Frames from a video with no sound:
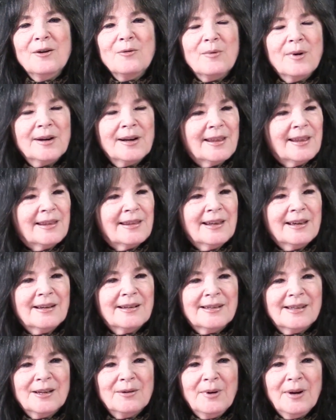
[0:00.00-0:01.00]
one of the
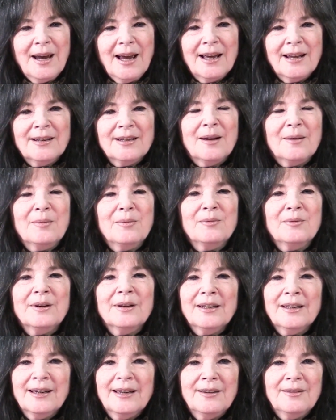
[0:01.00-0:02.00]
things that we end up
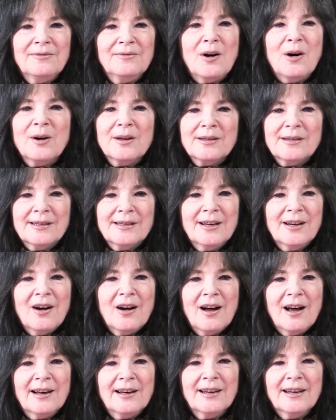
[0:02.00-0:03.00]
really focusing
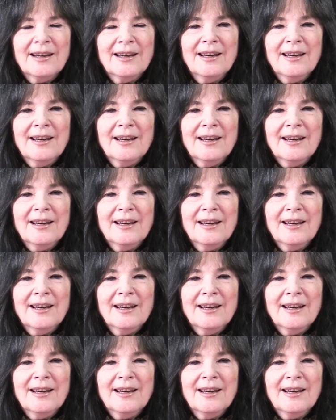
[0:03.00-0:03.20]
on